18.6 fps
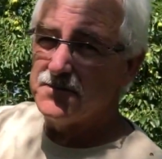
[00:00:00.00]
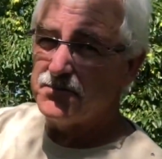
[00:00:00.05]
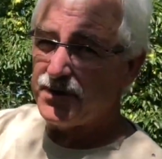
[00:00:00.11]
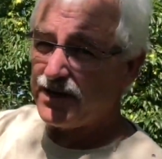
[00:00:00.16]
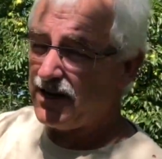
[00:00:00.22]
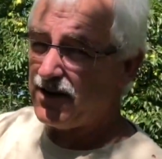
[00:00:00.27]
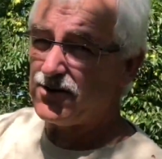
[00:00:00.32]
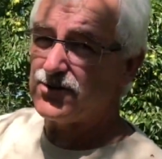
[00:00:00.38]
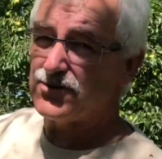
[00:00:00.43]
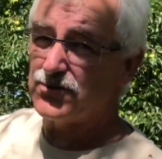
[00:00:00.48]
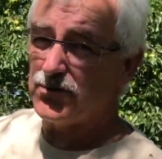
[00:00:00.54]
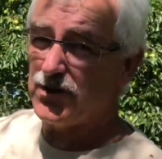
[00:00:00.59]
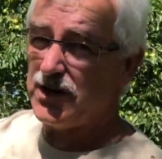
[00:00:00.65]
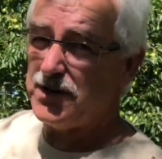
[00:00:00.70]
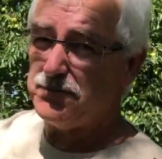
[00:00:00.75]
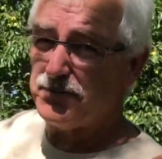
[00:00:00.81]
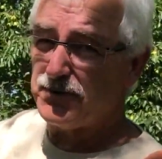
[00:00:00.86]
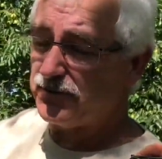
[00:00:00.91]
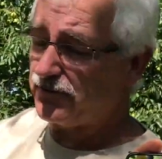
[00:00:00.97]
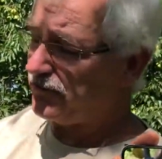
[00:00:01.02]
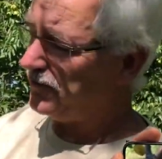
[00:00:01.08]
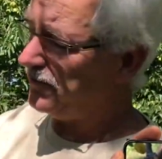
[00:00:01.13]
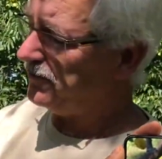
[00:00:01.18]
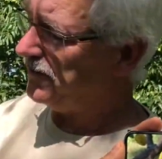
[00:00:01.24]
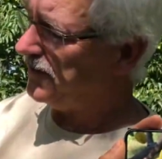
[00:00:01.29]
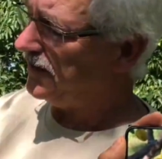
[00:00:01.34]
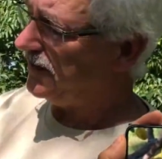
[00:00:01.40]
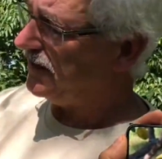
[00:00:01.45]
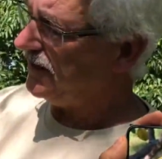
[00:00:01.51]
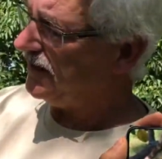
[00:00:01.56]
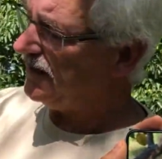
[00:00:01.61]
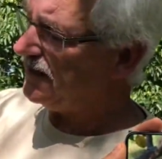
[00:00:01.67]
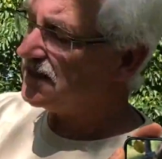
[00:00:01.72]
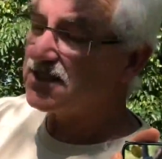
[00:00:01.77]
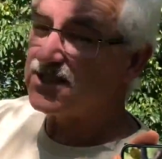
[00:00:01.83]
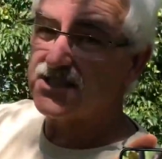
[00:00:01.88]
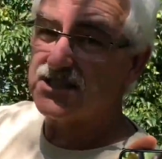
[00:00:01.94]
pears ripen from the
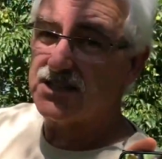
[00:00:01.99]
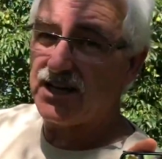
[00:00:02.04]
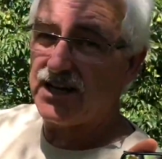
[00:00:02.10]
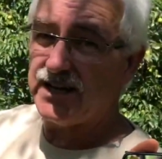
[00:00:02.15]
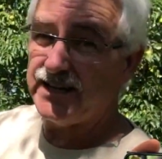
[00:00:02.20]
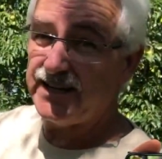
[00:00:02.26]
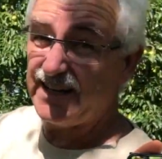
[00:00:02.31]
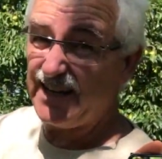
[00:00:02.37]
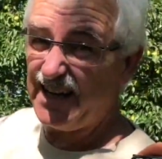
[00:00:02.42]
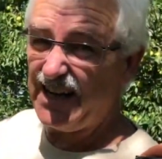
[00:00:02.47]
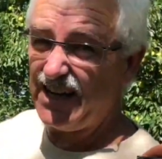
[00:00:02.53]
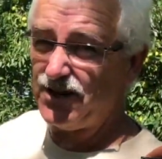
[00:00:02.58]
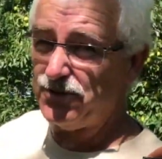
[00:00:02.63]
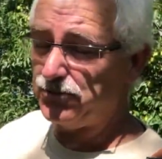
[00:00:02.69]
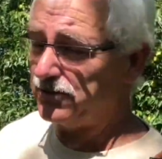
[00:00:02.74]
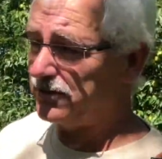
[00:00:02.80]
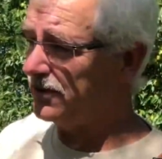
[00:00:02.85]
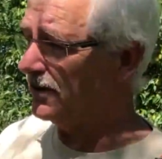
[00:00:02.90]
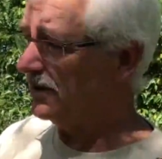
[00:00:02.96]
inside out.